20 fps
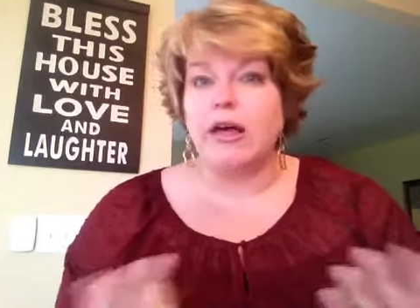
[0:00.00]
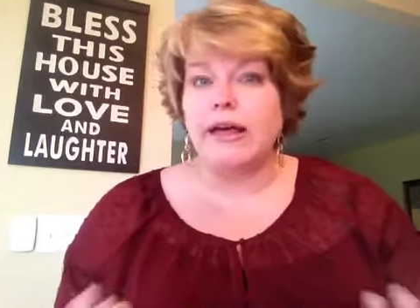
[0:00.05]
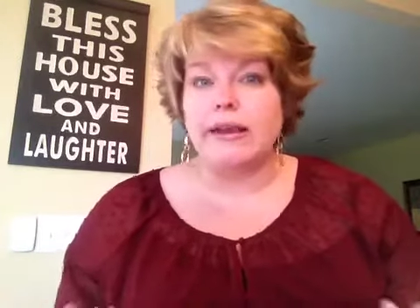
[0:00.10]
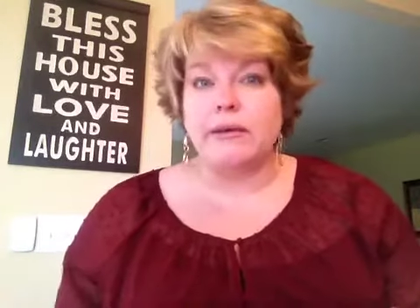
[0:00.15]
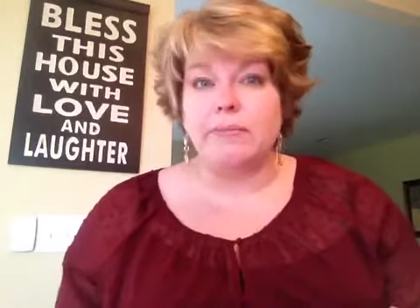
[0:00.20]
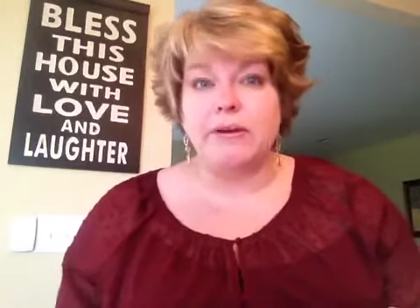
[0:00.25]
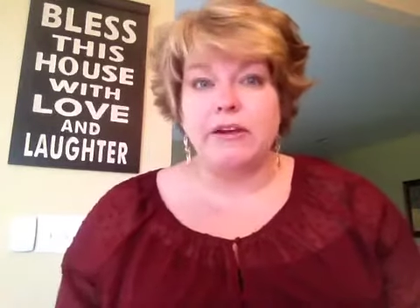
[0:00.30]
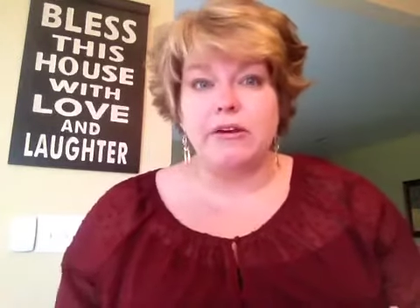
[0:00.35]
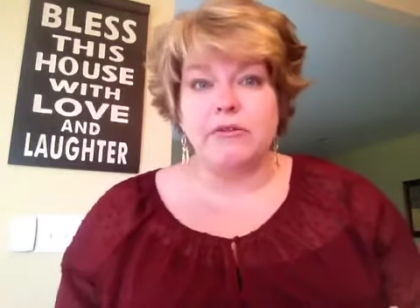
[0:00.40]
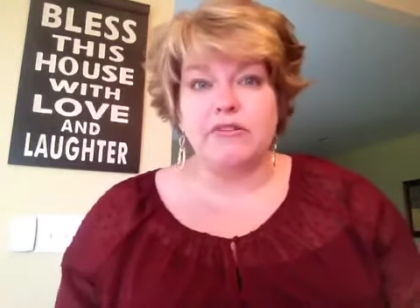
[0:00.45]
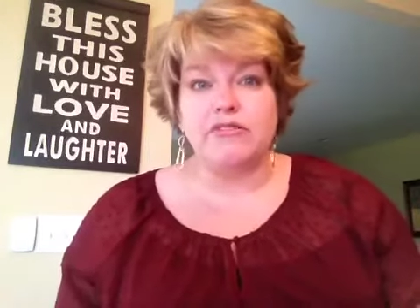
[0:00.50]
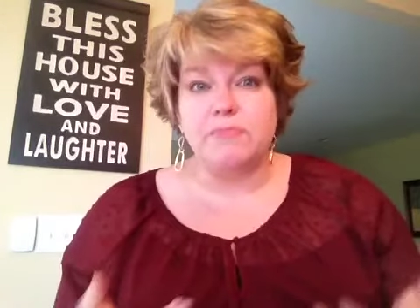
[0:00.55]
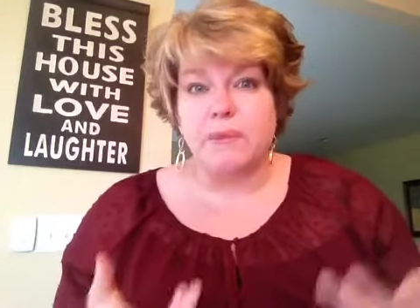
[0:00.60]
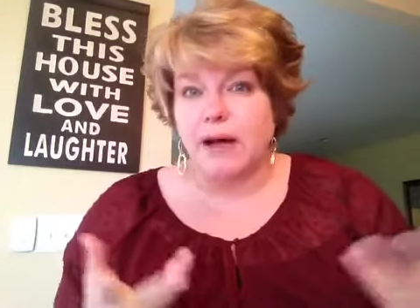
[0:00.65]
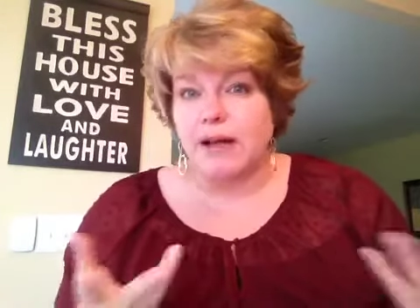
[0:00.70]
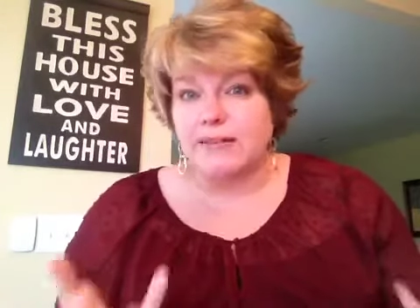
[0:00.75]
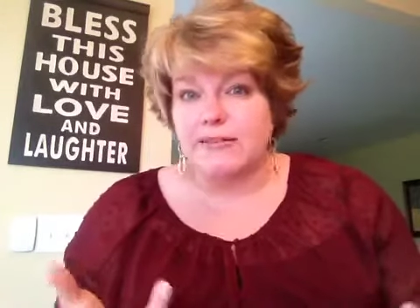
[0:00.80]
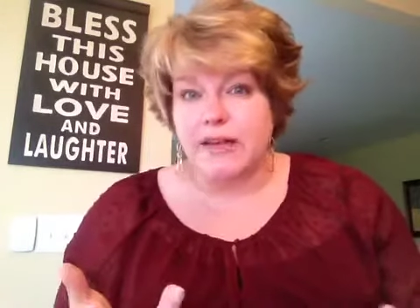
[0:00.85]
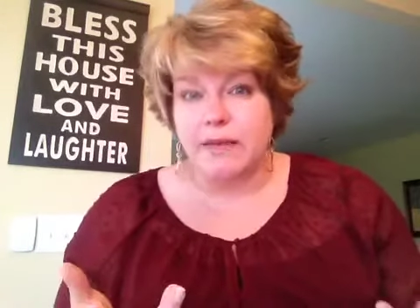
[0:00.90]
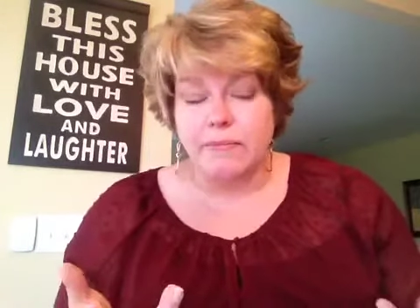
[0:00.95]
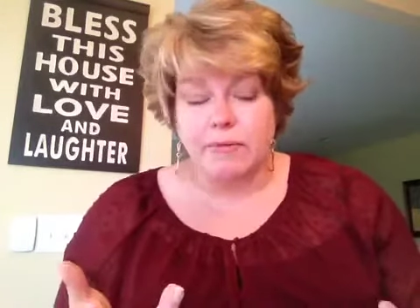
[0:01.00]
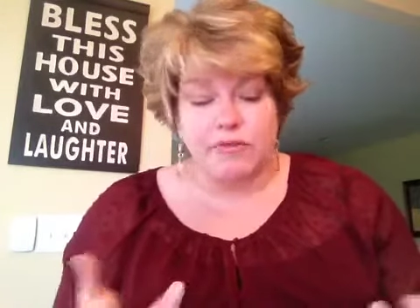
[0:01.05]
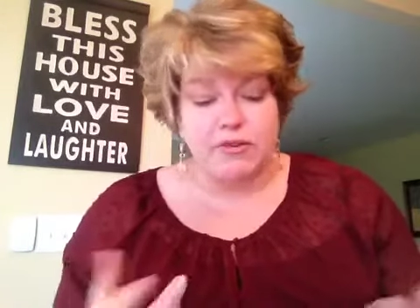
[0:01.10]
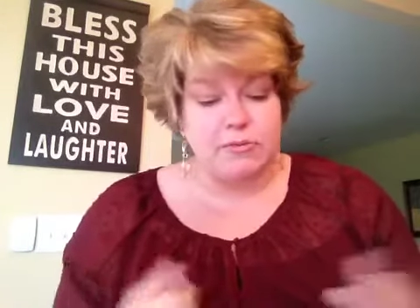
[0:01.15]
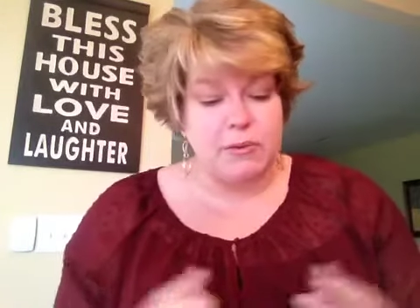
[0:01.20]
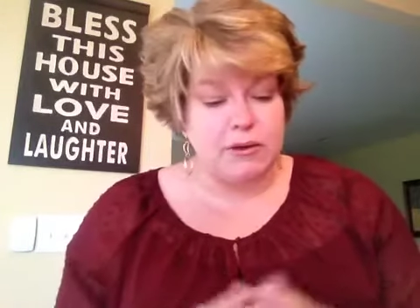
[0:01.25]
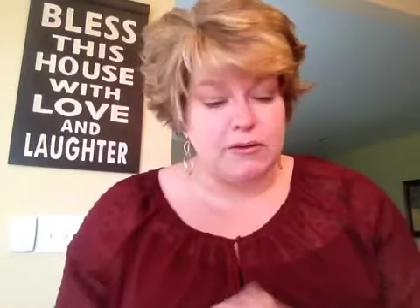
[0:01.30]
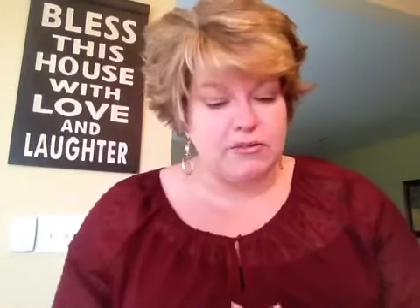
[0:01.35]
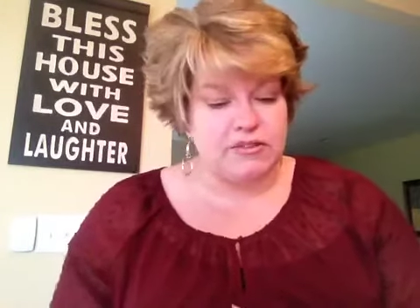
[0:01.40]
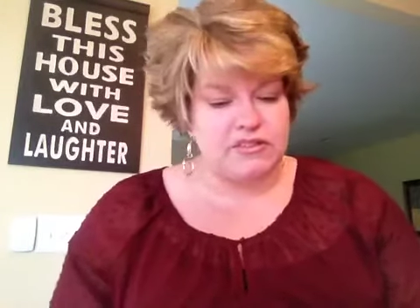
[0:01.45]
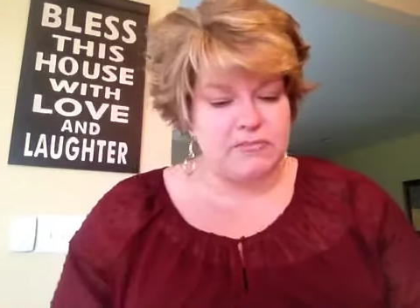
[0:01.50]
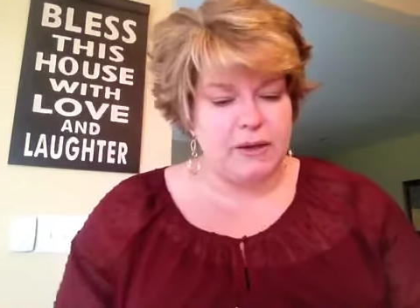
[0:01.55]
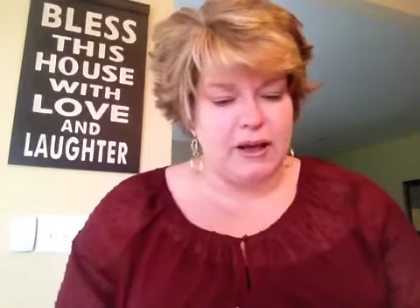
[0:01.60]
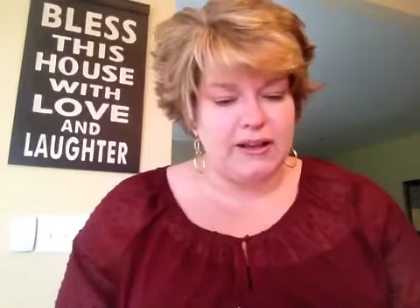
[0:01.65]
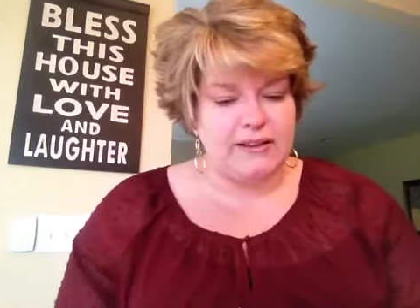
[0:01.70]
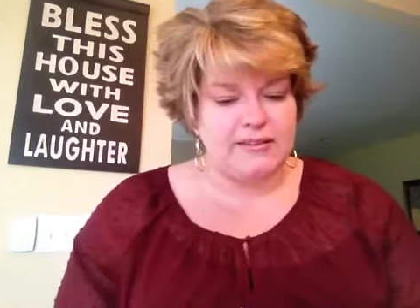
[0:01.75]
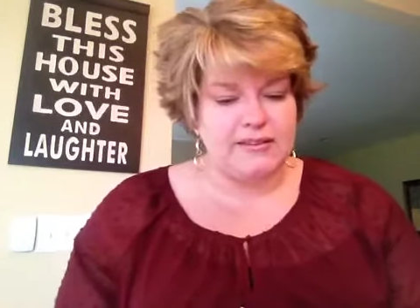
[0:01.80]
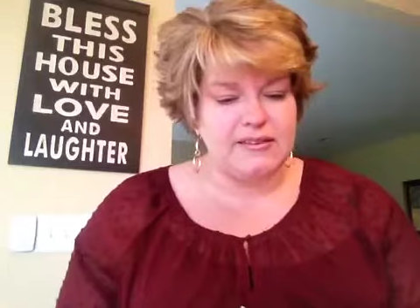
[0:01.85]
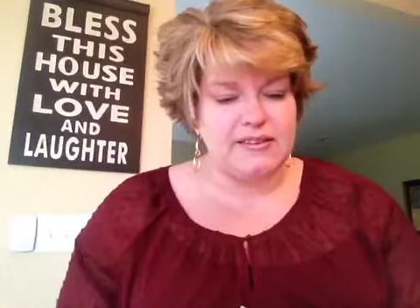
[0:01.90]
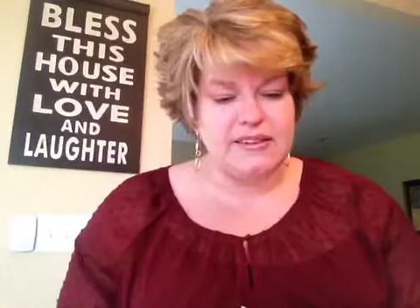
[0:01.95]
Now, Peter responds. Simon
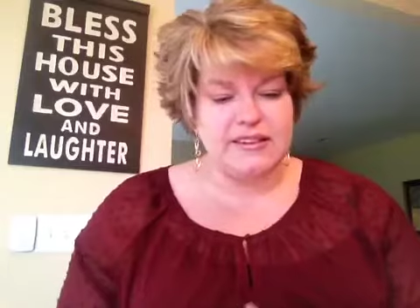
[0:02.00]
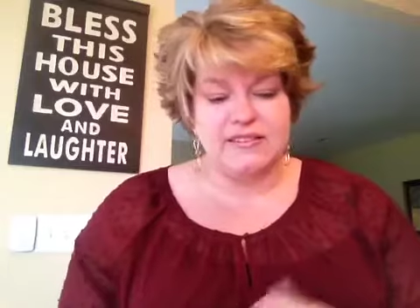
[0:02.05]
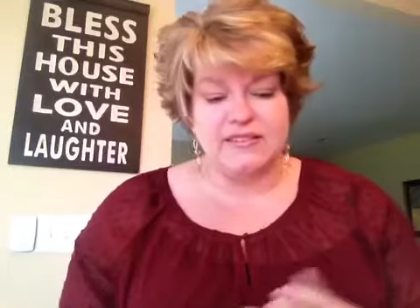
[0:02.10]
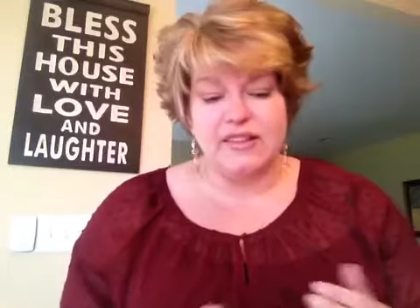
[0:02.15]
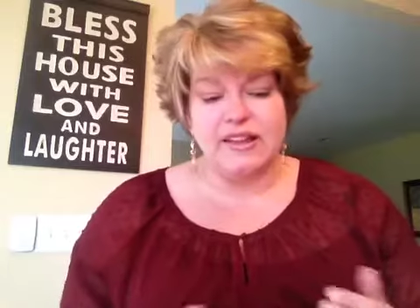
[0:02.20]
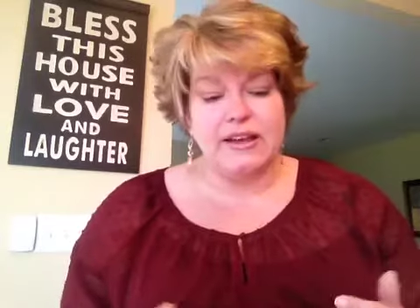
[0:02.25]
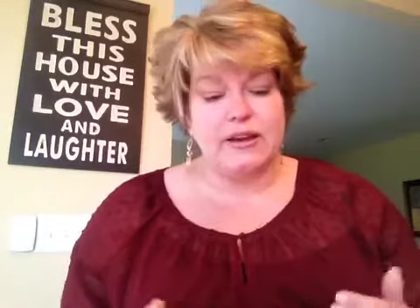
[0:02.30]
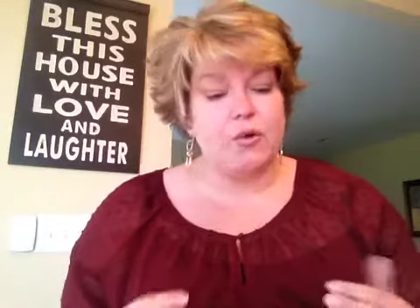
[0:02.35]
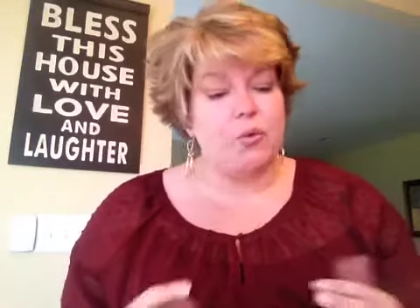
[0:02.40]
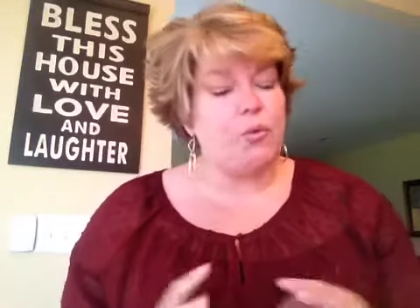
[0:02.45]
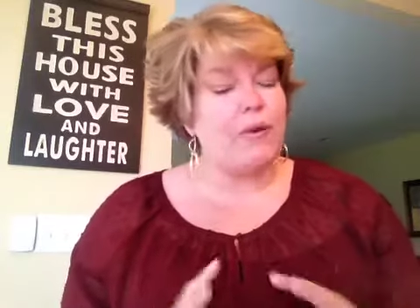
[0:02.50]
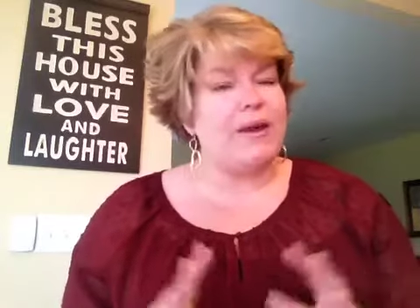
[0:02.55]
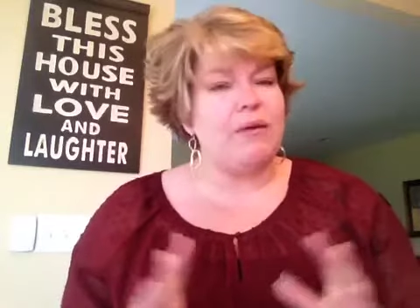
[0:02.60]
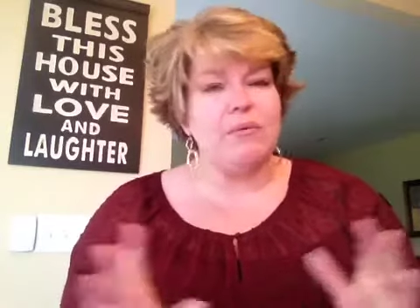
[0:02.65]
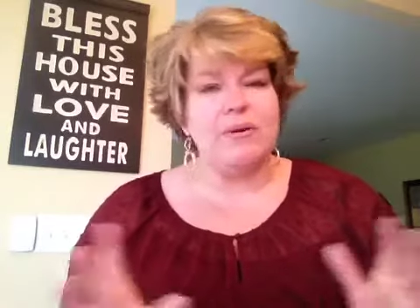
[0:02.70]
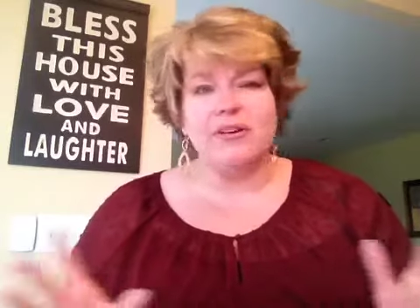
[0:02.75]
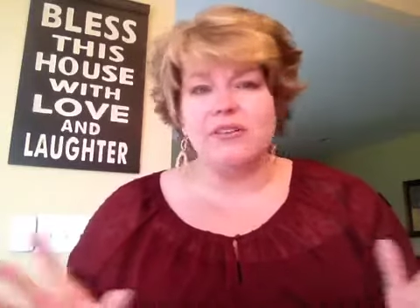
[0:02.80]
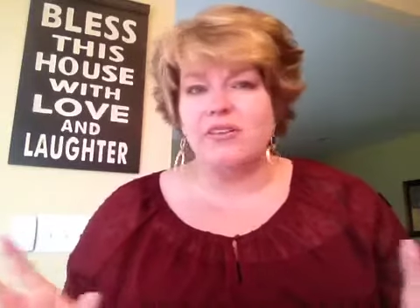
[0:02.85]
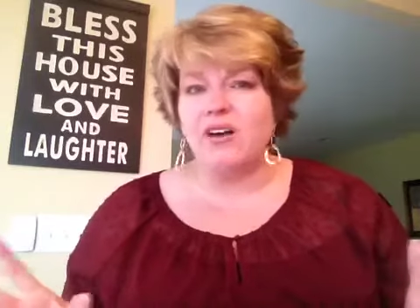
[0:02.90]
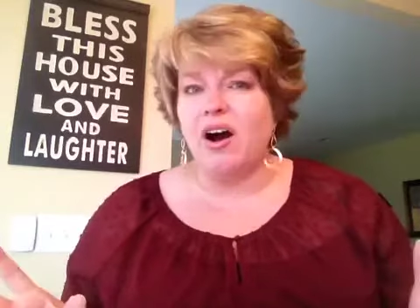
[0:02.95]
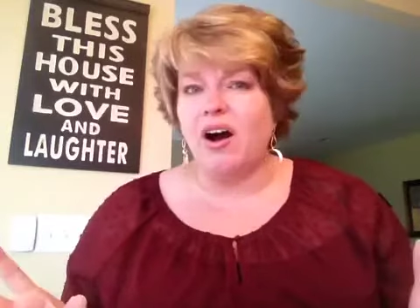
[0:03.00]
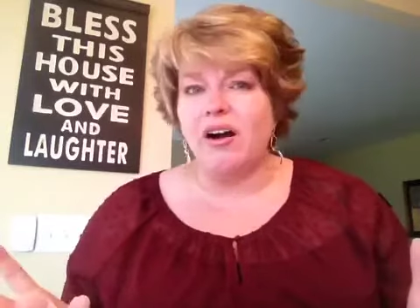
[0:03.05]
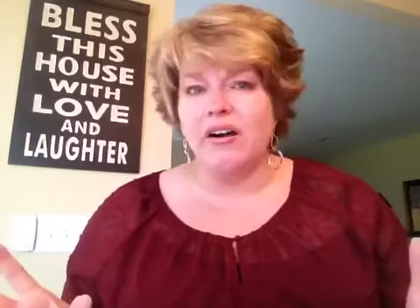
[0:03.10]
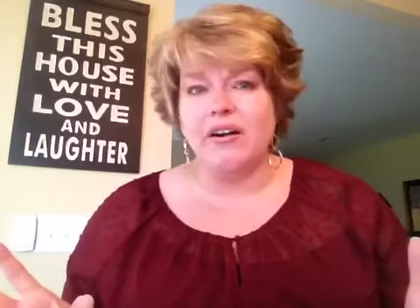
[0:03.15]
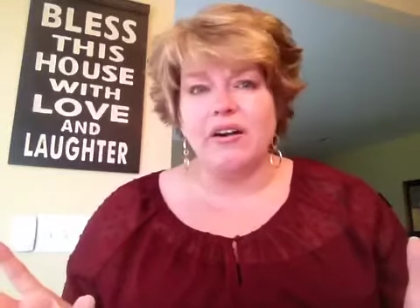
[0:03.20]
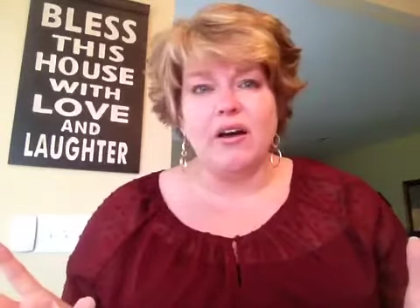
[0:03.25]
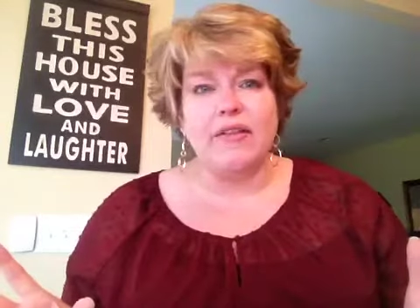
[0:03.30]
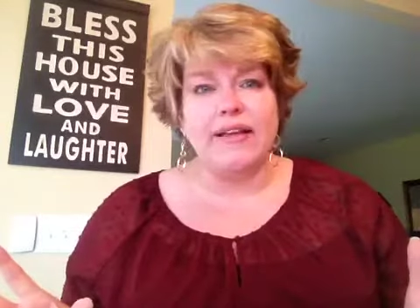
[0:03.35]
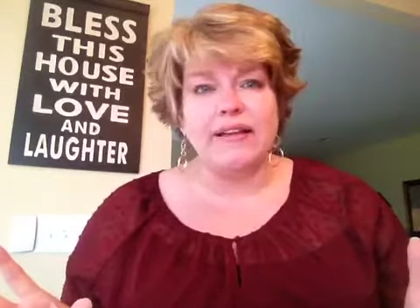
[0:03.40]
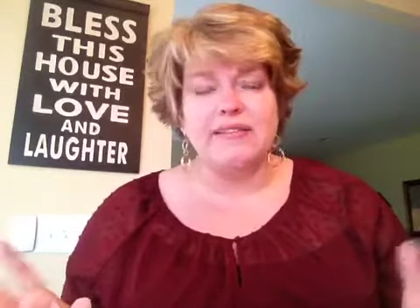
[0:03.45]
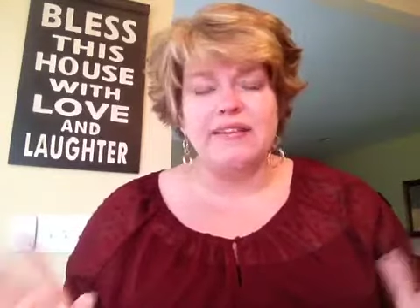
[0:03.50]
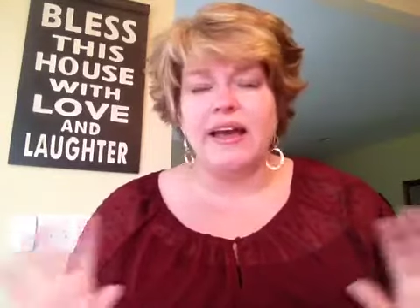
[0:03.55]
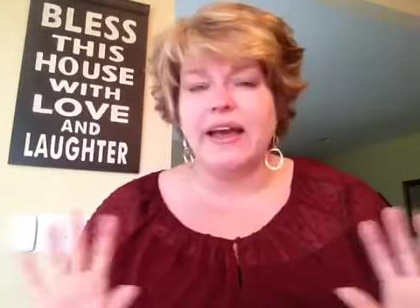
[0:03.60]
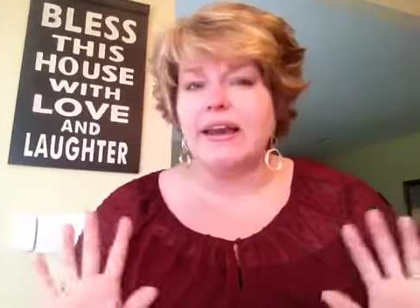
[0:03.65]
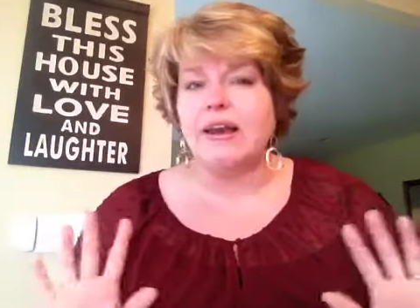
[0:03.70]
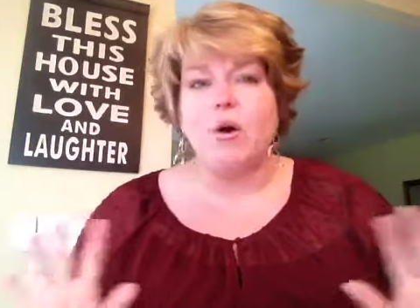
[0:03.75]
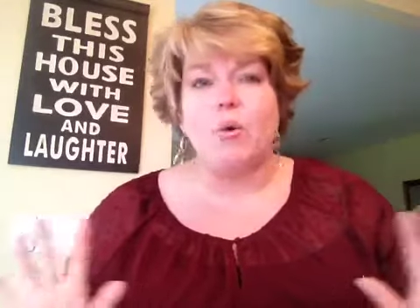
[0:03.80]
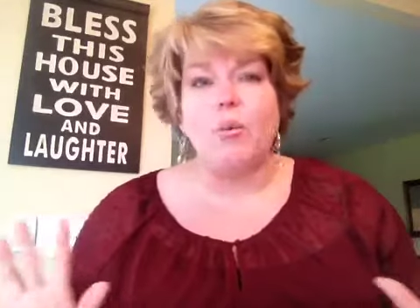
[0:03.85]
responds and says, look, we worked hard all last night.